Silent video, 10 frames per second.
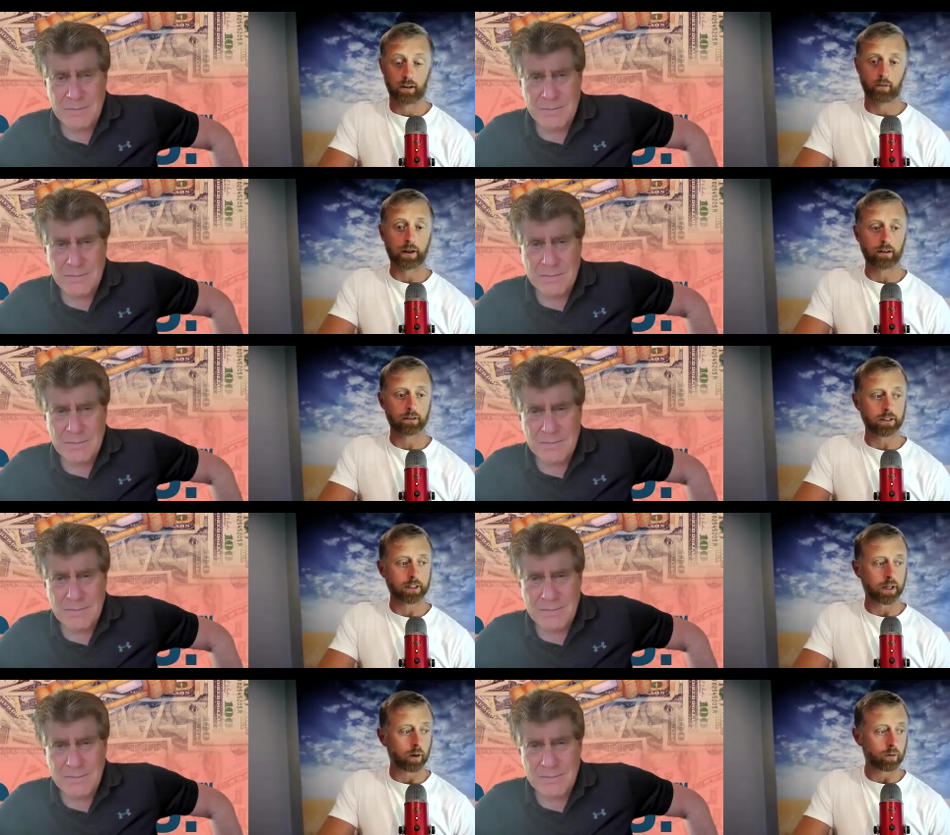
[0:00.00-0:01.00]
Speaker 1: Well, you
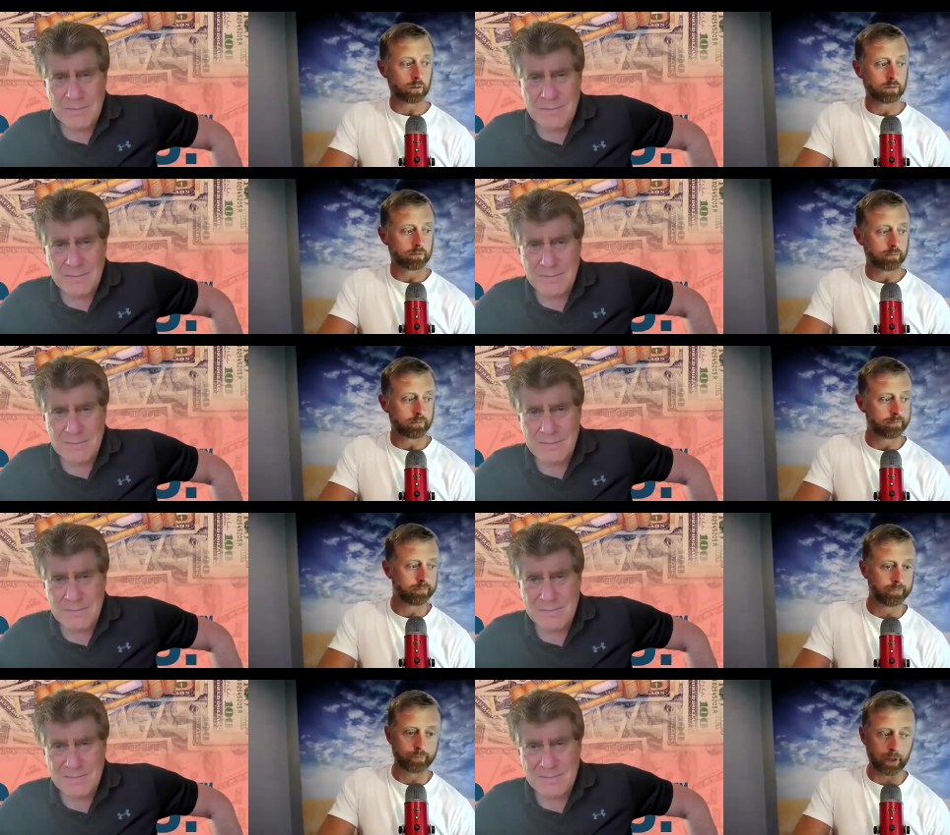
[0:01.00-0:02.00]
know,
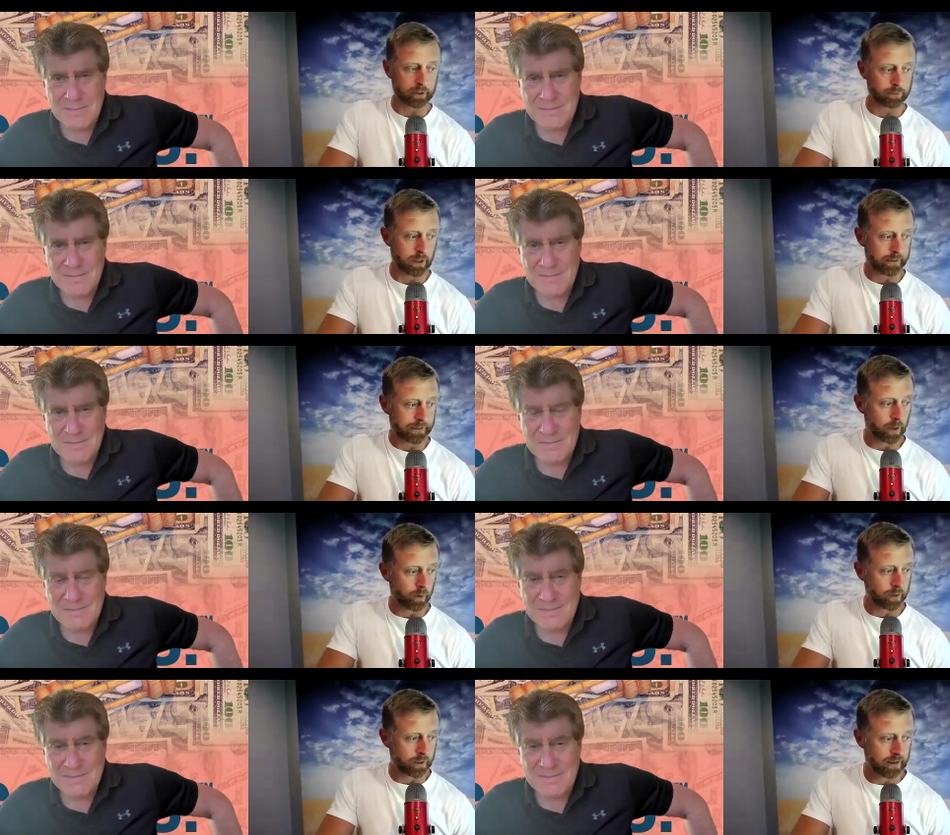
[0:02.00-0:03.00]
there's building
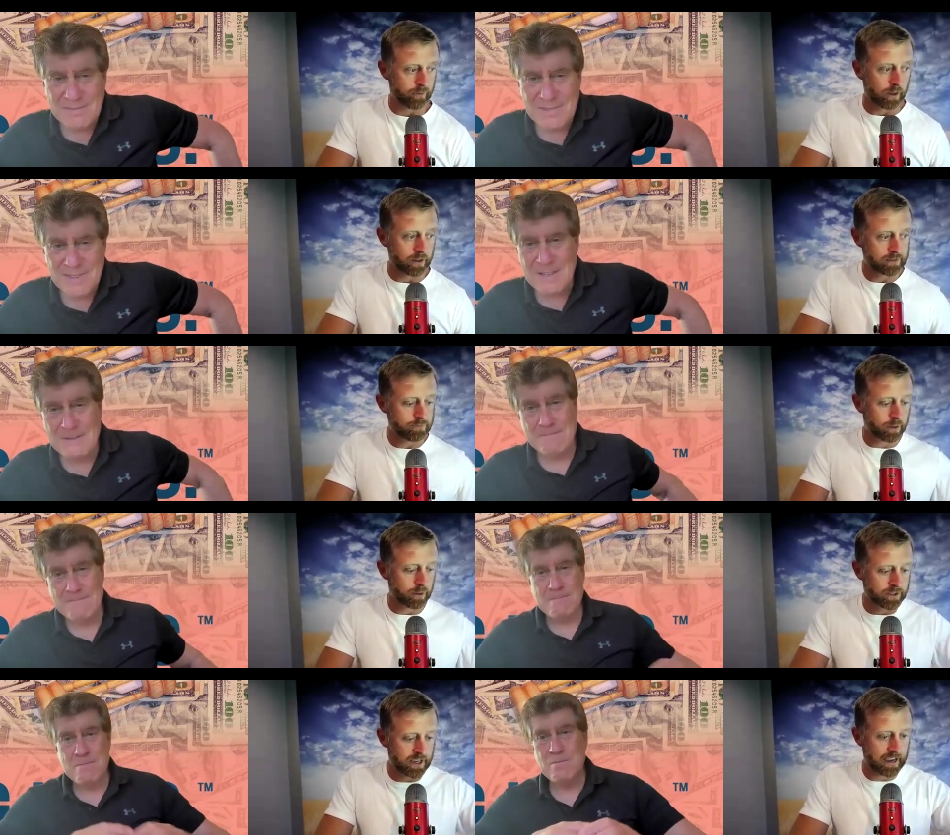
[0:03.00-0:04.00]
going on everywhere. These
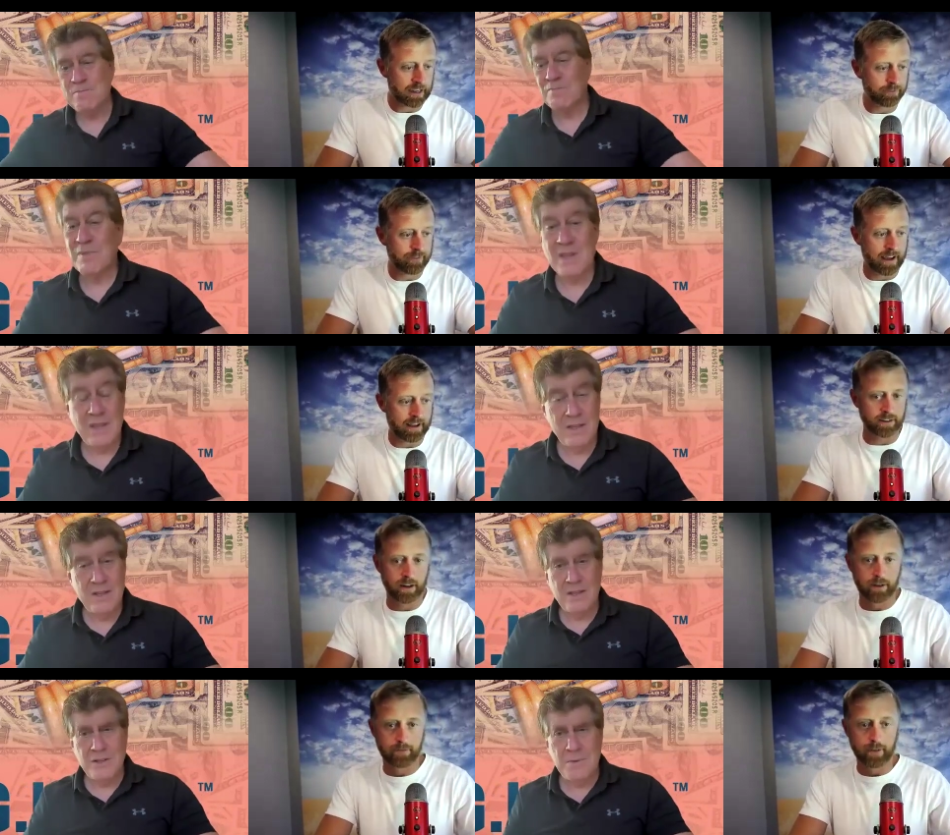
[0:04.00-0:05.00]
builders can't get it fast
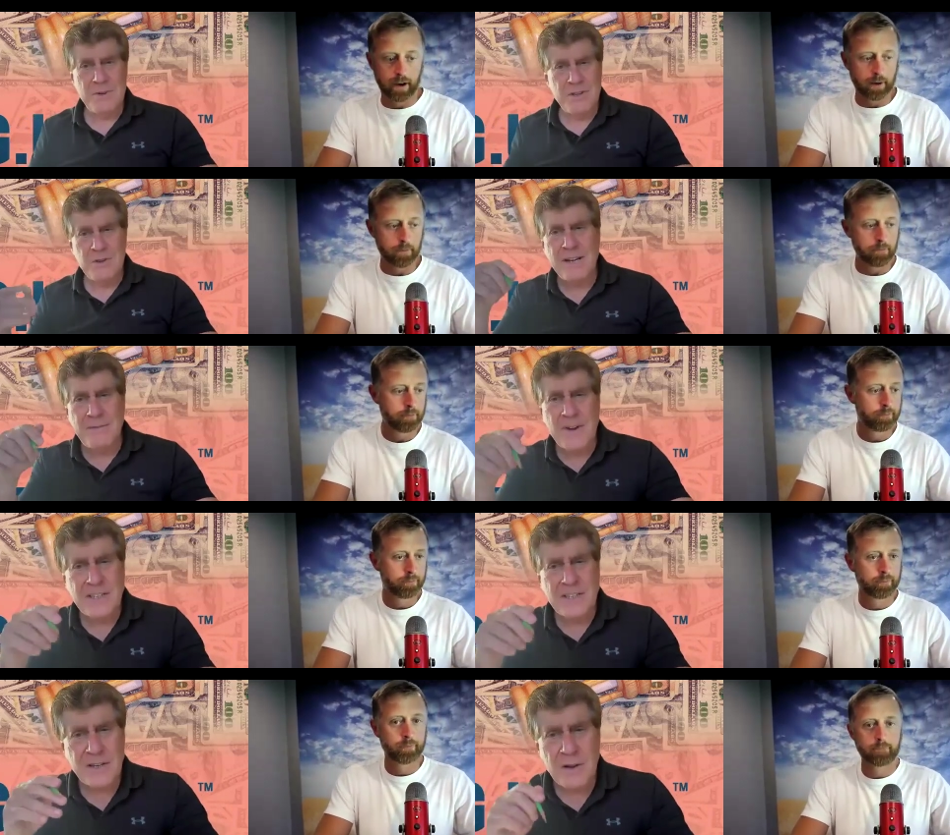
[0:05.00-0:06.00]
enough.
Speaker 2: You mind if I
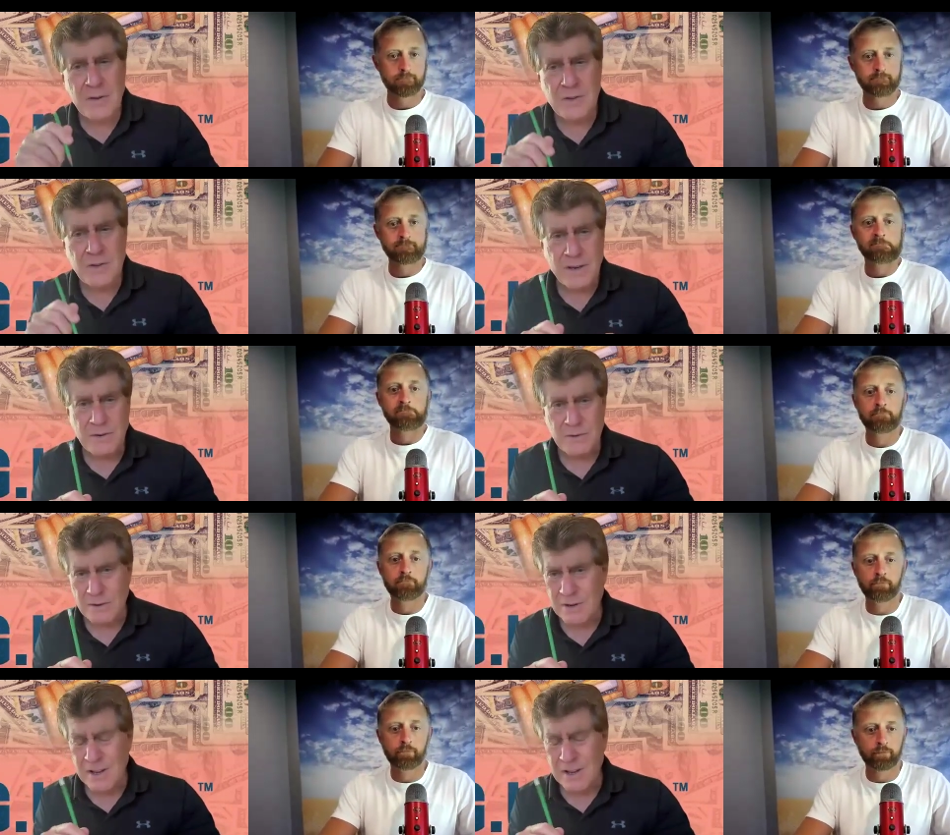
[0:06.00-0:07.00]
take notes while you're,
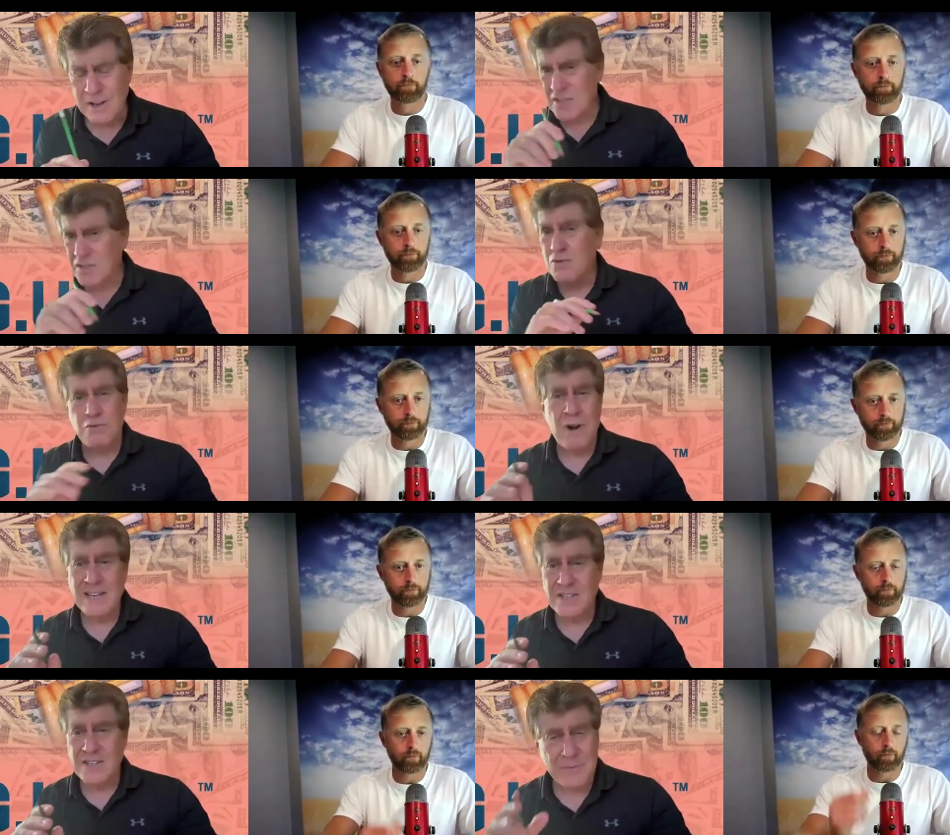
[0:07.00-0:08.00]
this is
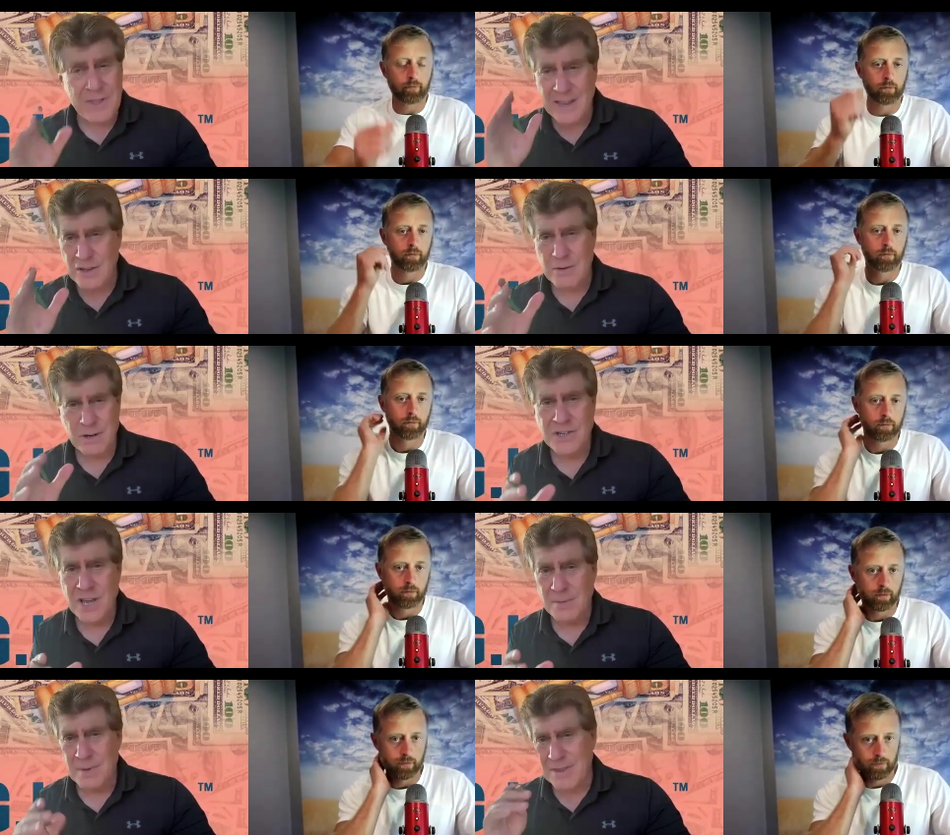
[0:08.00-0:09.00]
great stuff. You're a
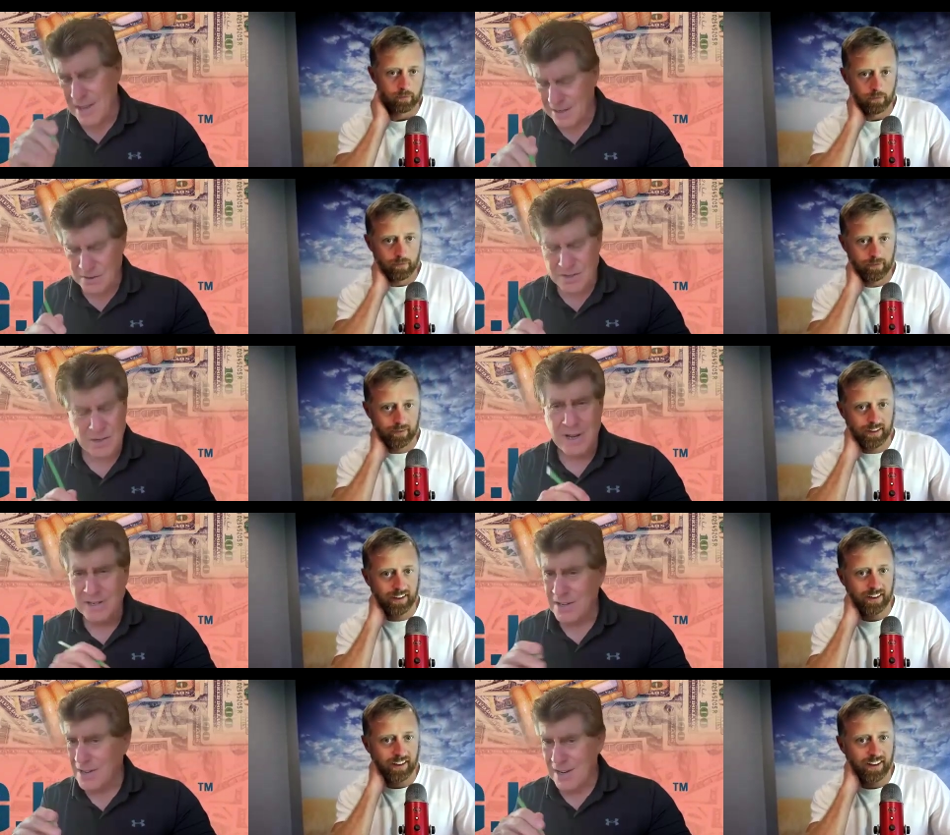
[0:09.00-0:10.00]
gentleman. Thank you so
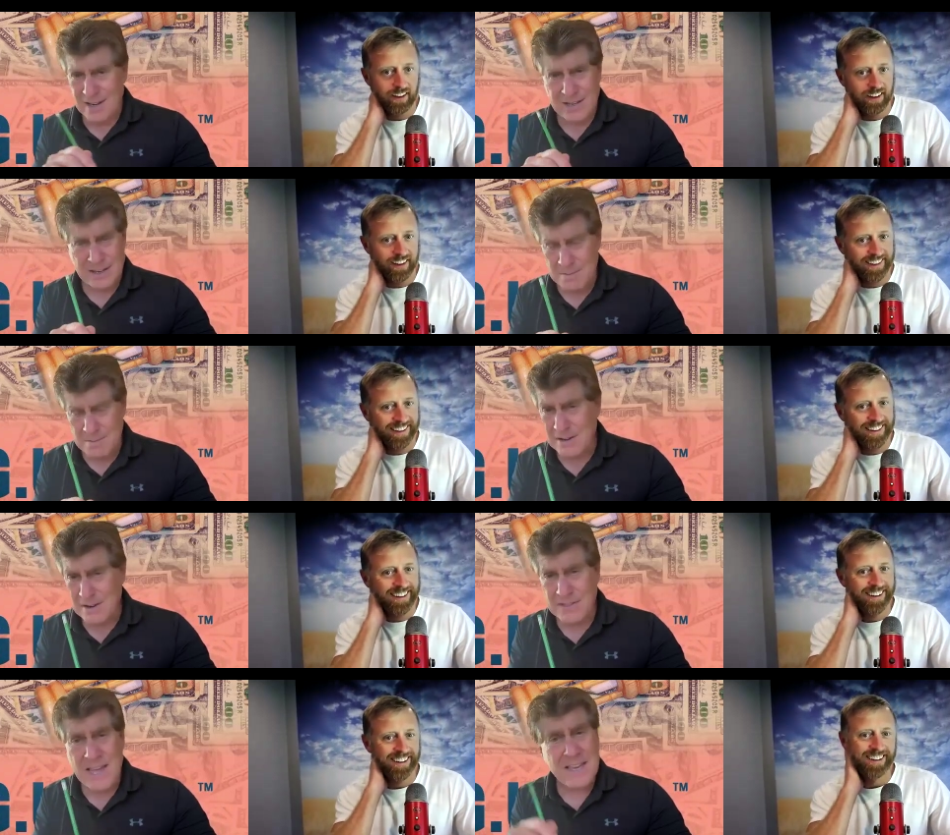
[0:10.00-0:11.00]
much. Okay,
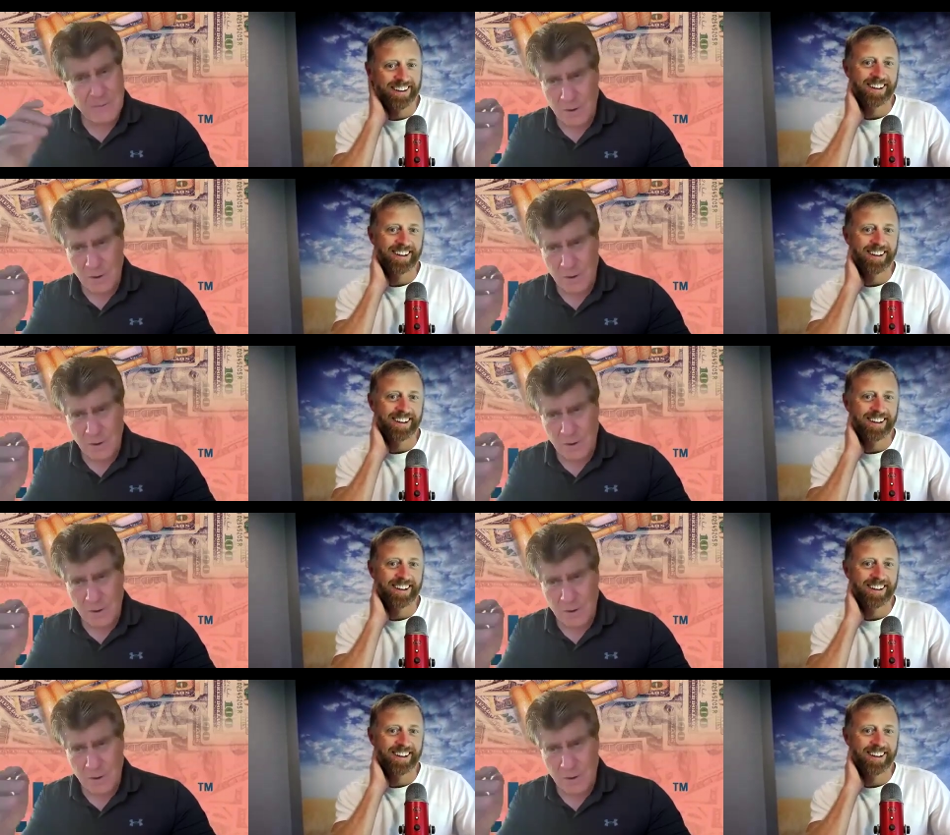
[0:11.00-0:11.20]
thank you